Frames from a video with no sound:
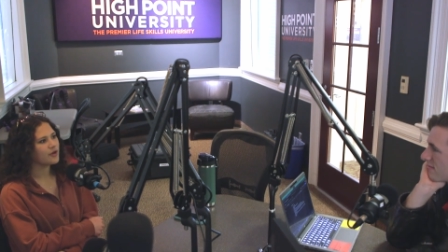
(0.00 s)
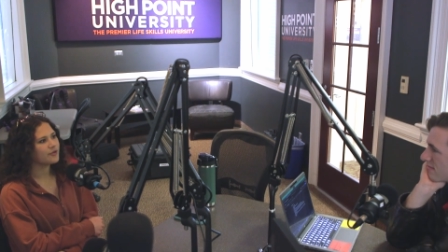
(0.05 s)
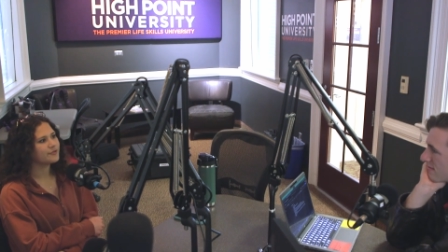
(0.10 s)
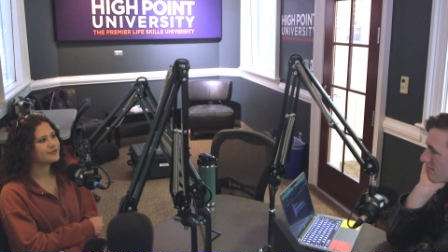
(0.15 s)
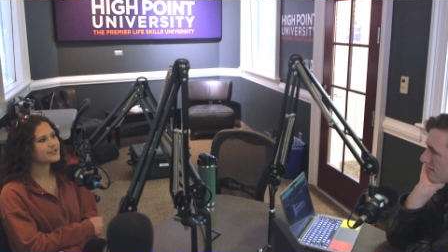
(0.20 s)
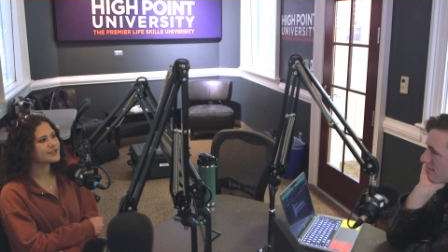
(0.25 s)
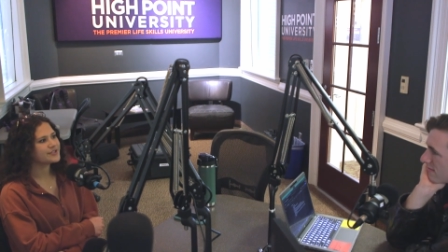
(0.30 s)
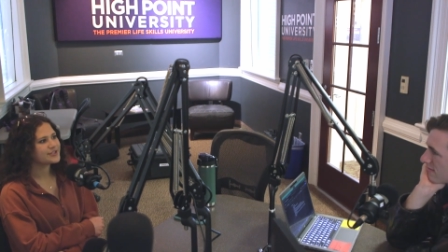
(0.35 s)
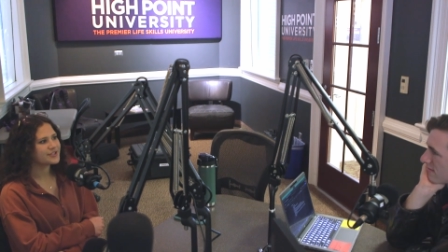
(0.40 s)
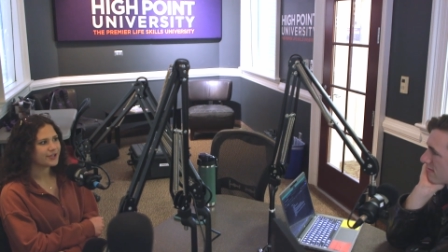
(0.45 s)
own
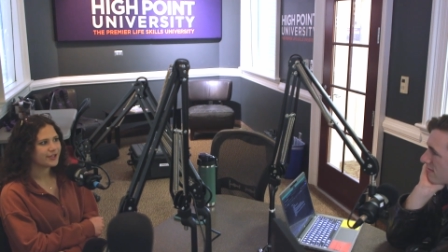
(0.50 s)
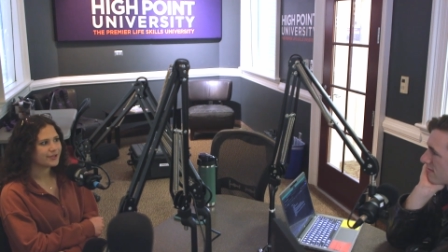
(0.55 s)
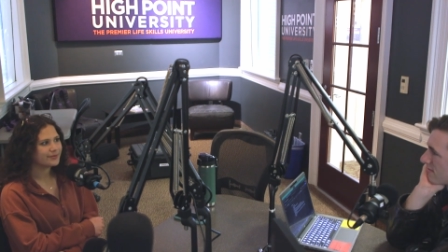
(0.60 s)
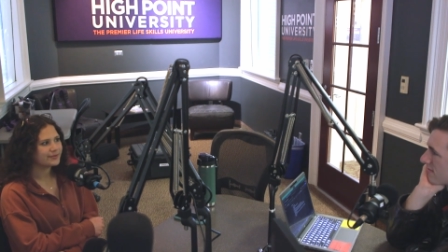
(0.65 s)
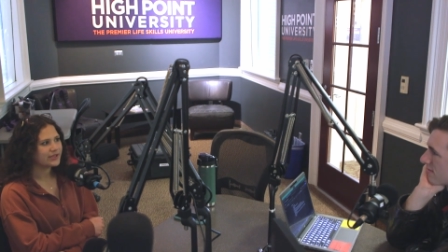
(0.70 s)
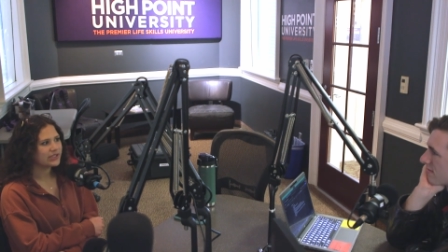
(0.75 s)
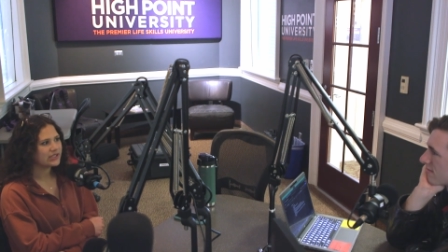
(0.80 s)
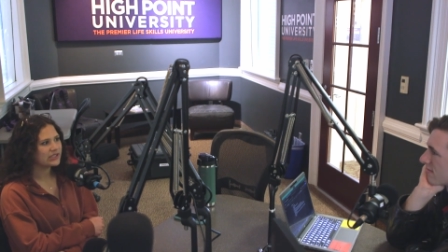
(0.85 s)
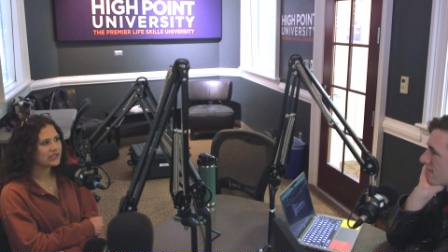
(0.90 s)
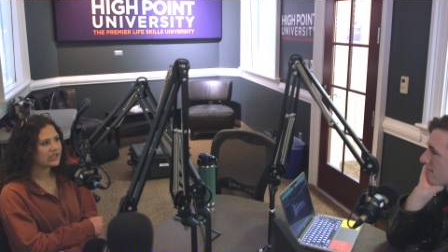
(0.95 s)

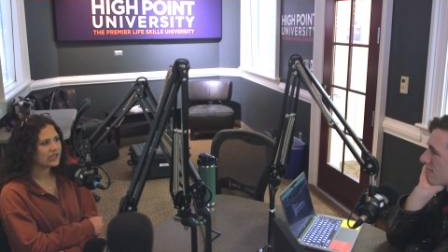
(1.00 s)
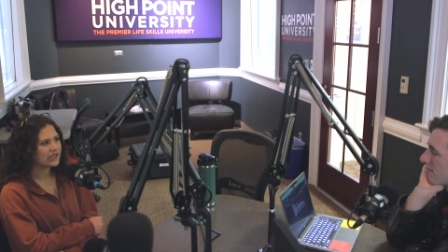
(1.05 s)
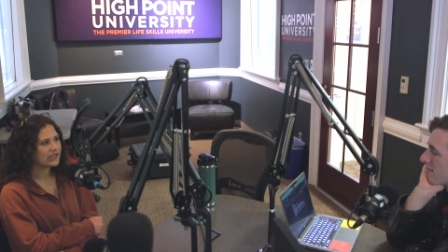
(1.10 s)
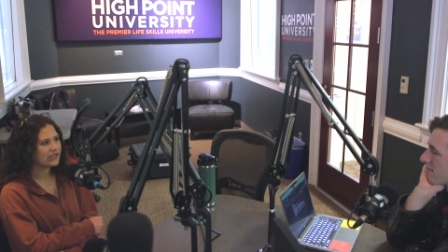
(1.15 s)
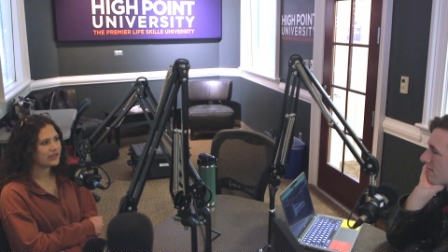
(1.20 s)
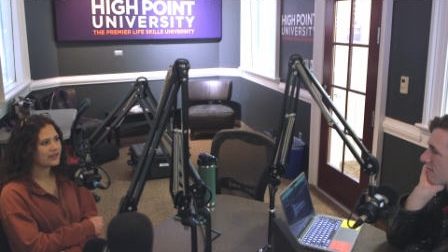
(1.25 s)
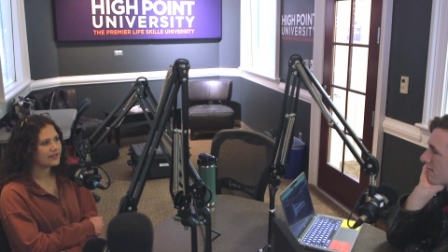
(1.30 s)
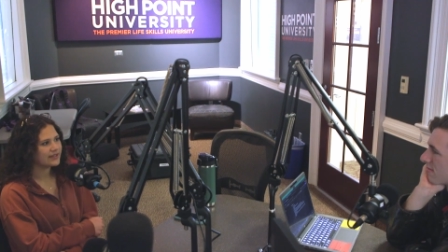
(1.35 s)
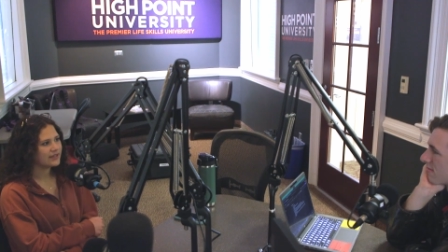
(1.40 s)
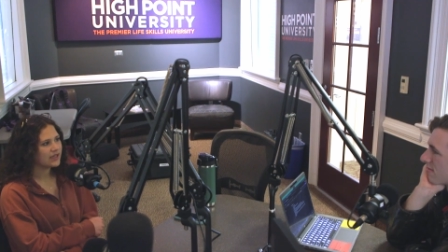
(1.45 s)
discernment
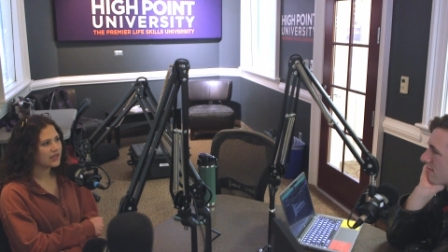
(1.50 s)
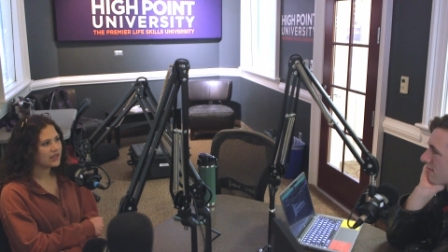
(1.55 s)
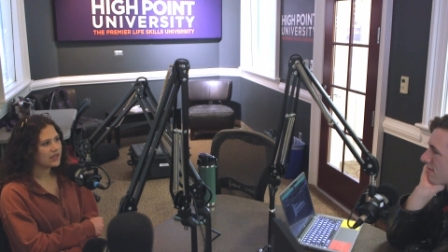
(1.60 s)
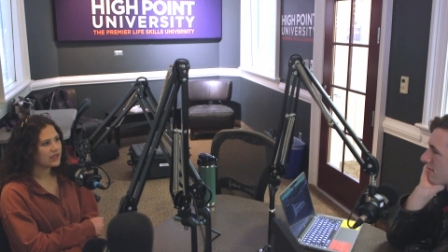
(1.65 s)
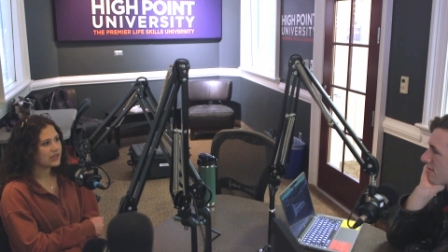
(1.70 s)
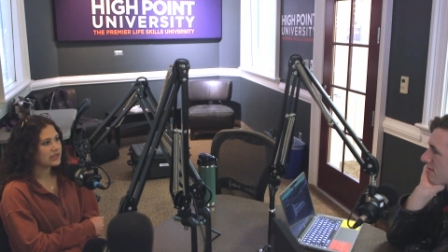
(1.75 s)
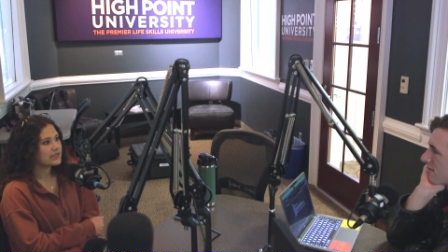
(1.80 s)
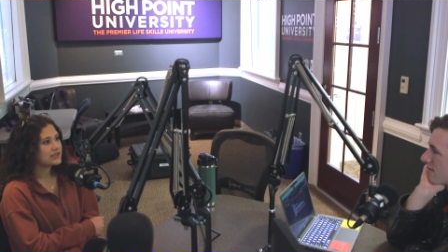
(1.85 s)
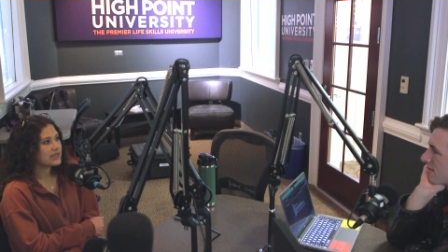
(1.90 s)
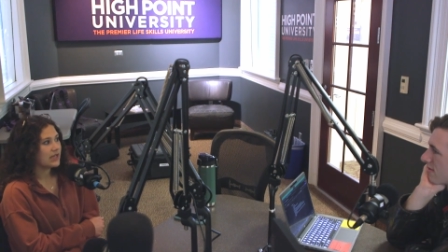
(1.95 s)
and,
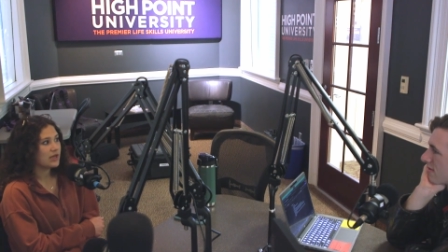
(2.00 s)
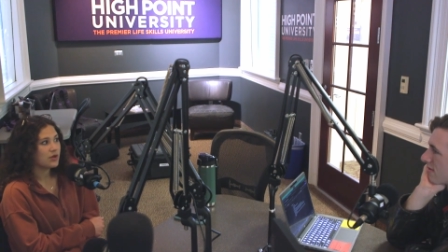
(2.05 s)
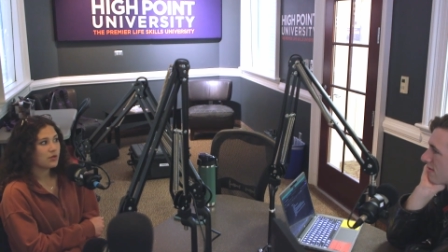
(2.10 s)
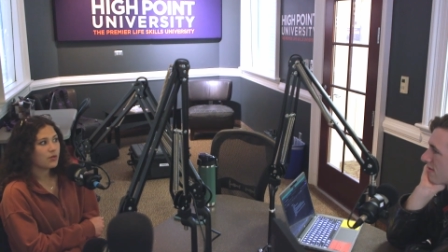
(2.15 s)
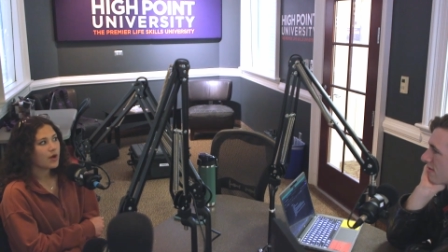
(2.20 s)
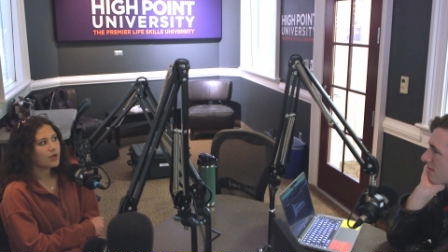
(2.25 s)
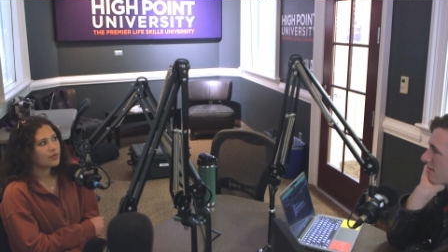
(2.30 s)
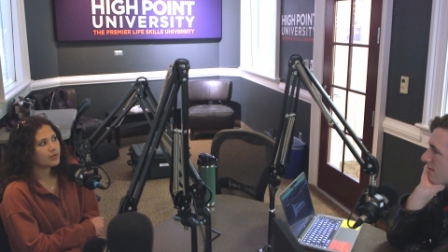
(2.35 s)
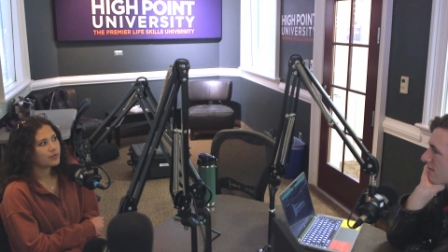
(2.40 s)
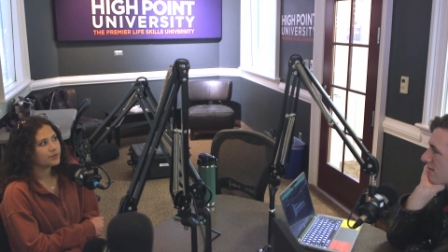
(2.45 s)
like, take
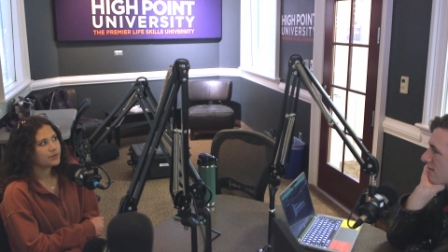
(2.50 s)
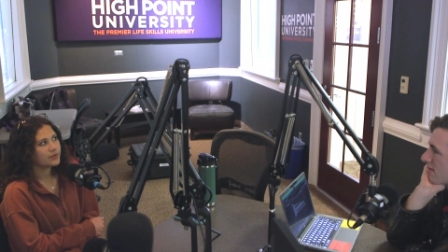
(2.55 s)
what